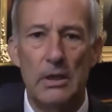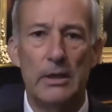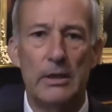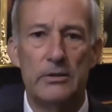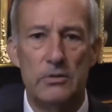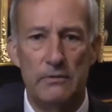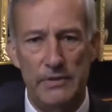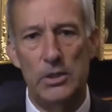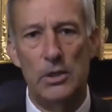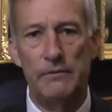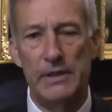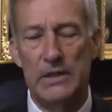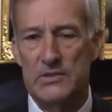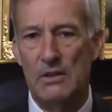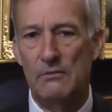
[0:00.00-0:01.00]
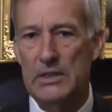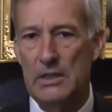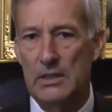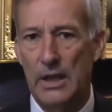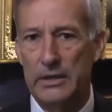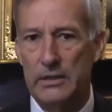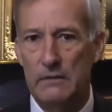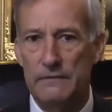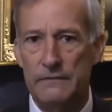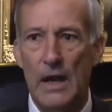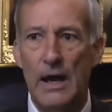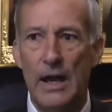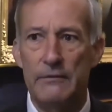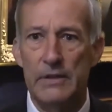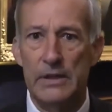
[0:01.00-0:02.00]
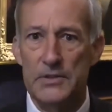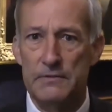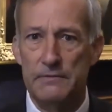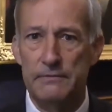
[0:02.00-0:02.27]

to Philadelphia in 1795.